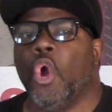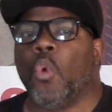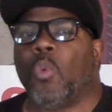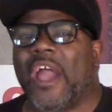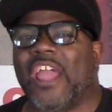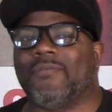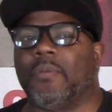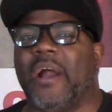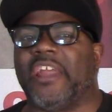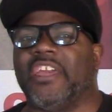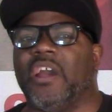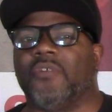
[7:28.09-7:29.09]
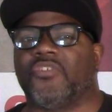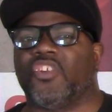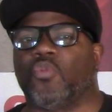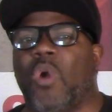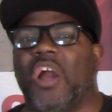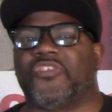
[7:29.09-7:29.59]
while everybody else
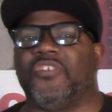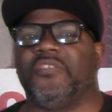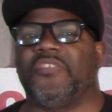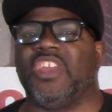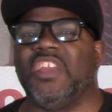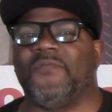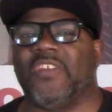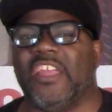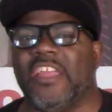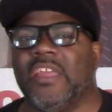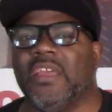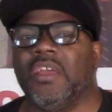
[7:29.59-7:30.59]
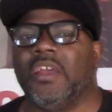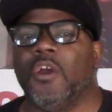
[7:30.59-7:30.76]
is watching T V,